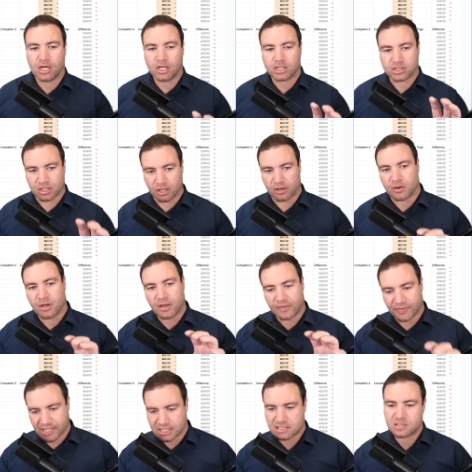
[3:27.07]
So
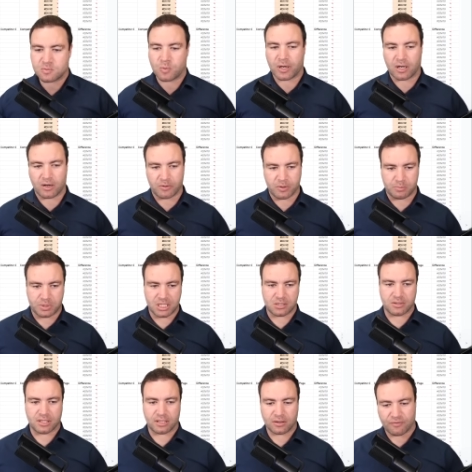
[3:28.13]
this is what I would be
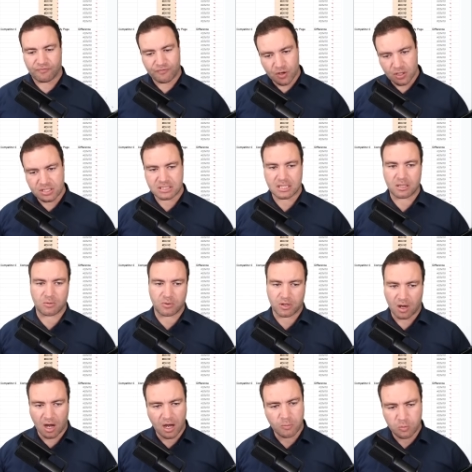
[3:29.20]
doing. The first thing would
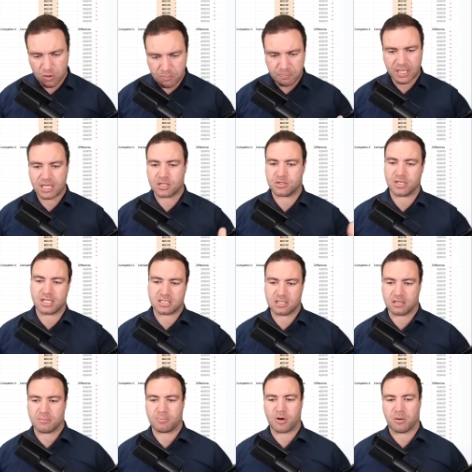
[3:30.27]
I would be addressing
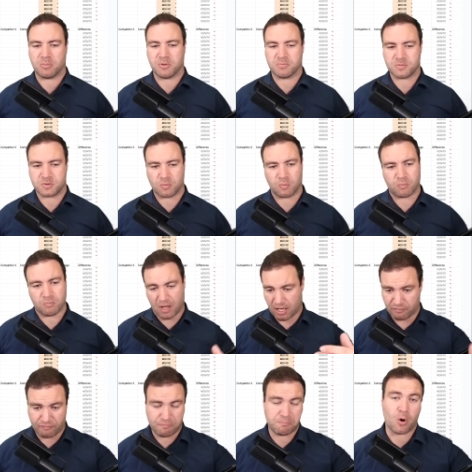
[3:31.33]
the problems
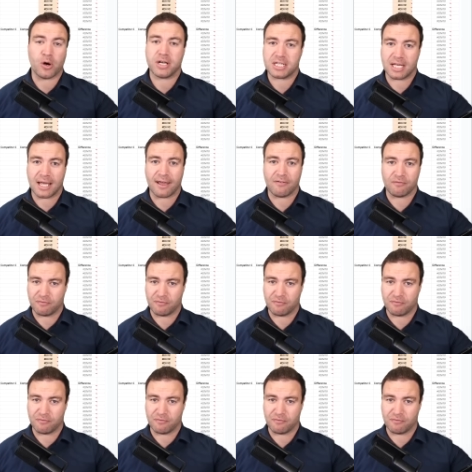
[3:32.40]
I've pointed out